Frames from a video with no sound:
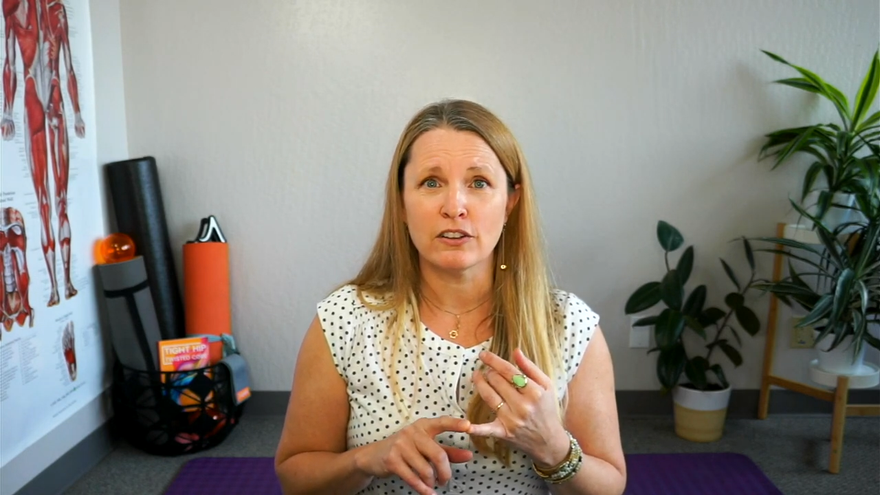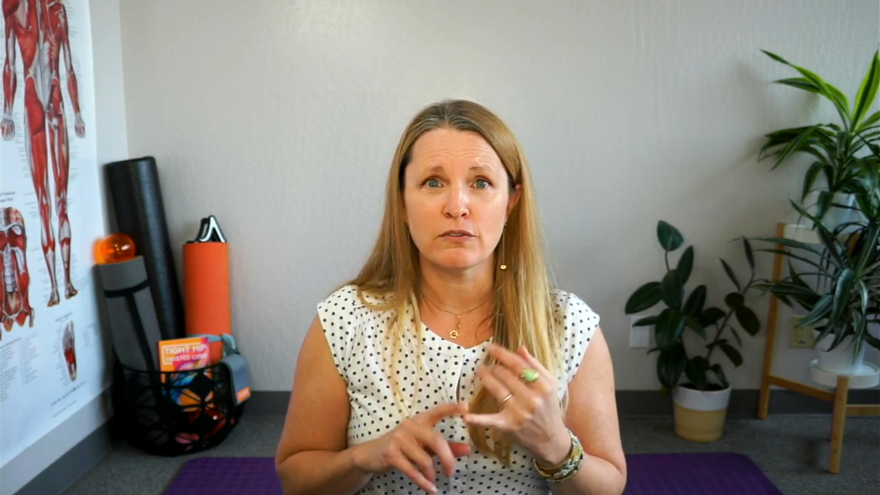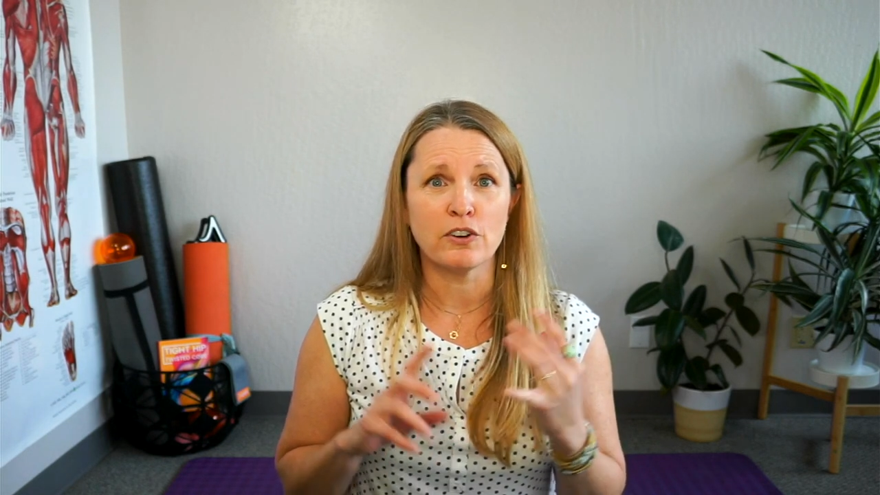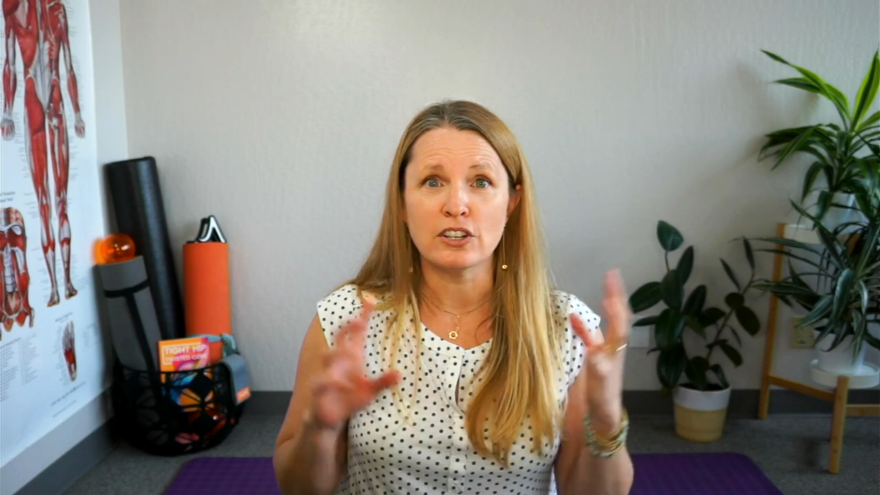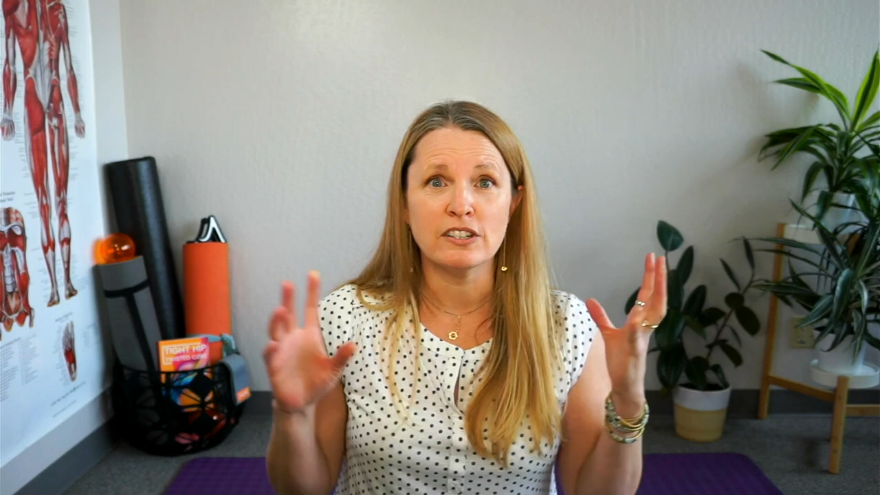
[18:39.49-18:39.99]

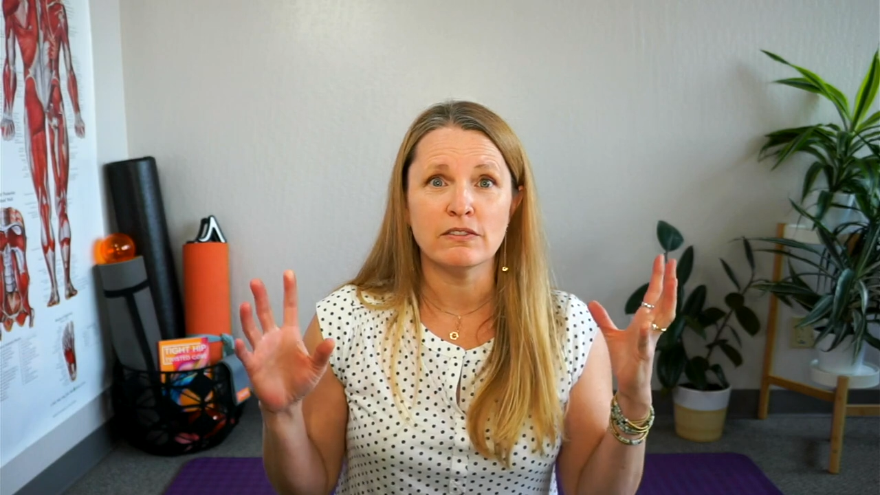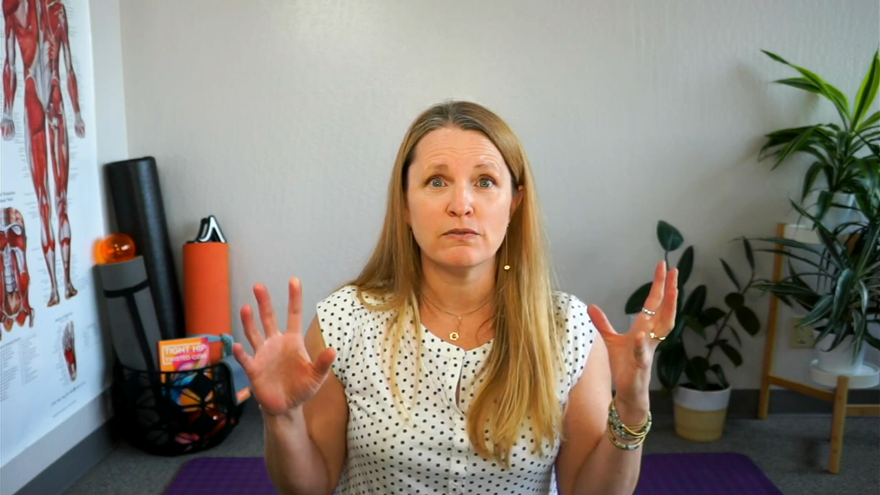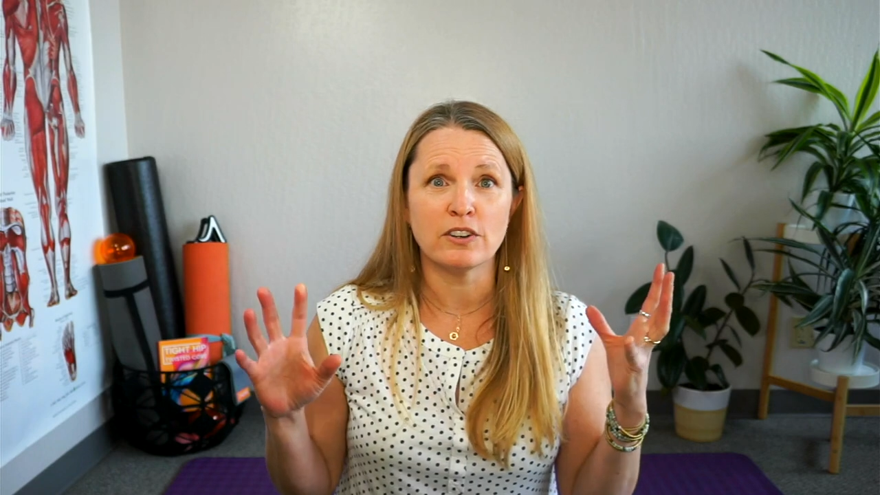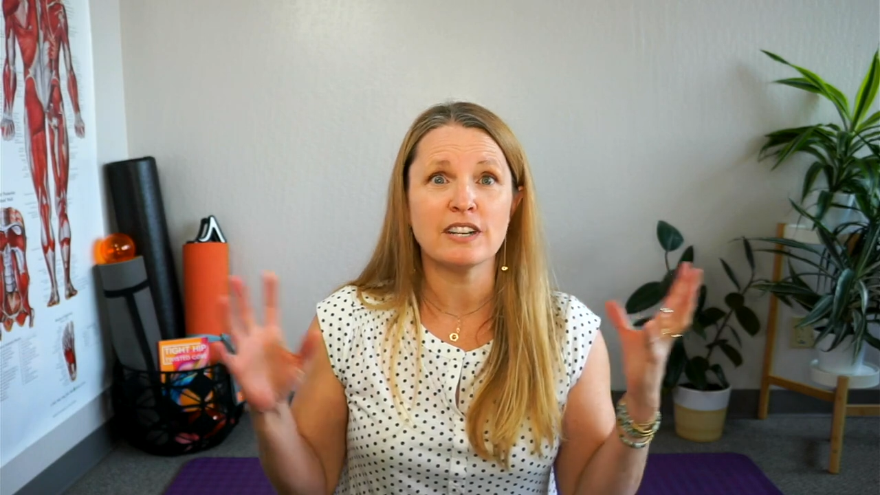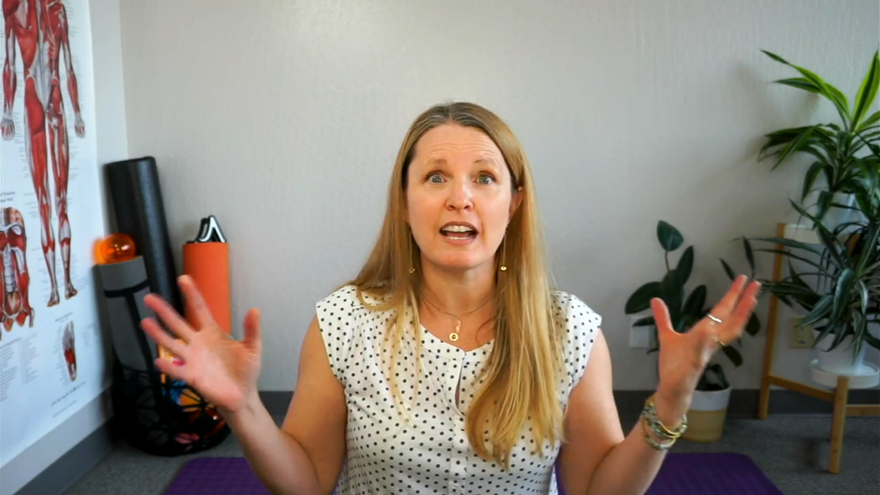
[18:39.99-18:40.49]
for
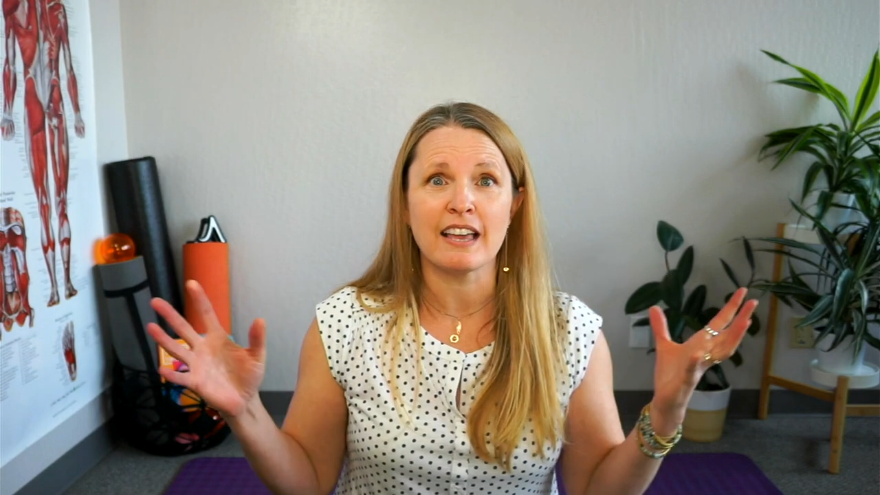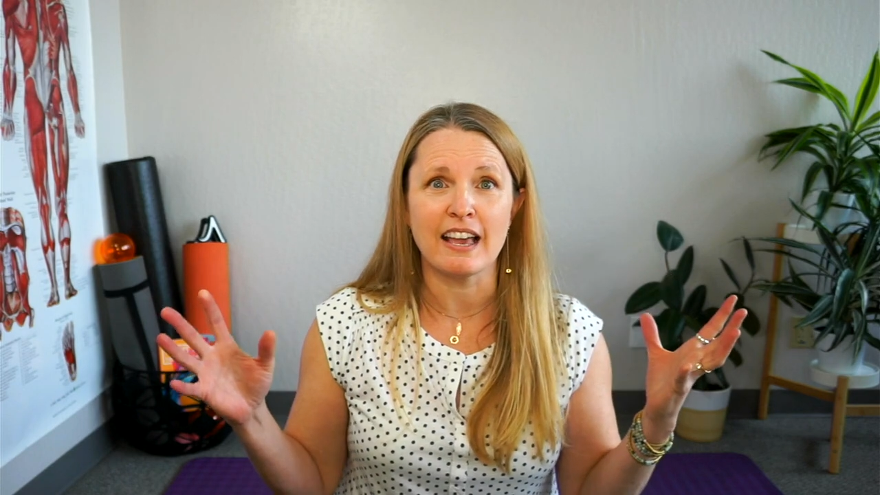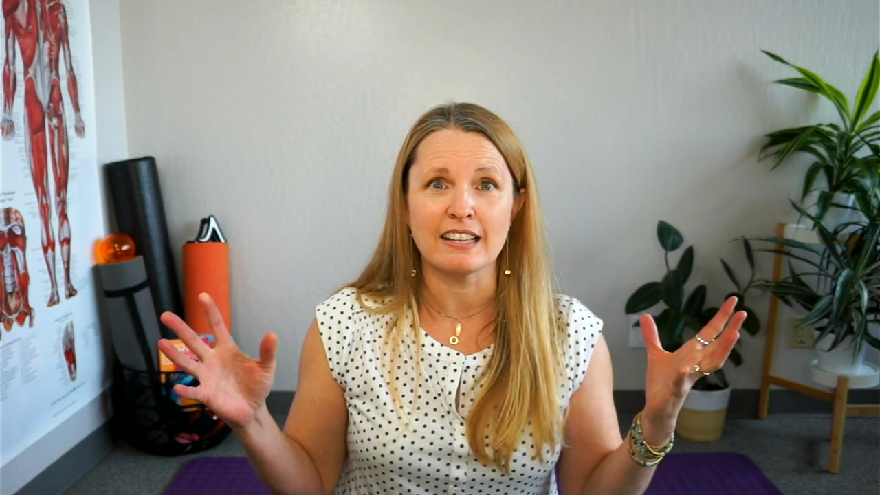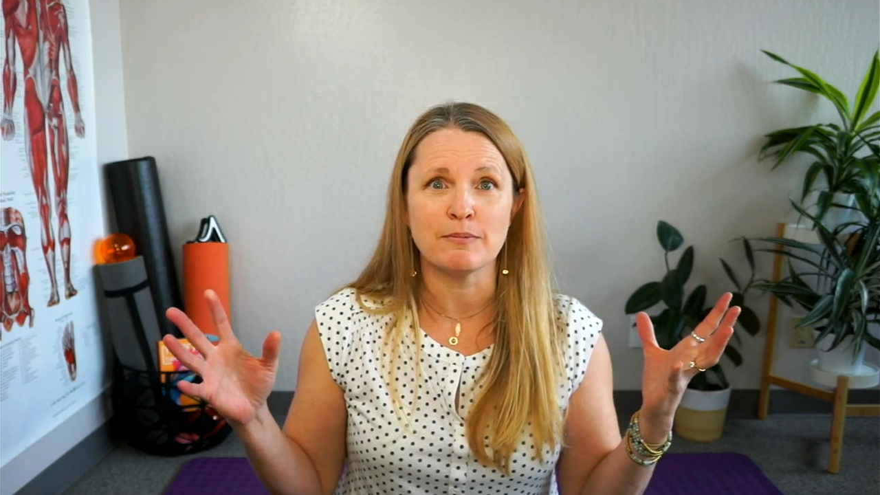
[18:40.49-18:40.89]
for decades,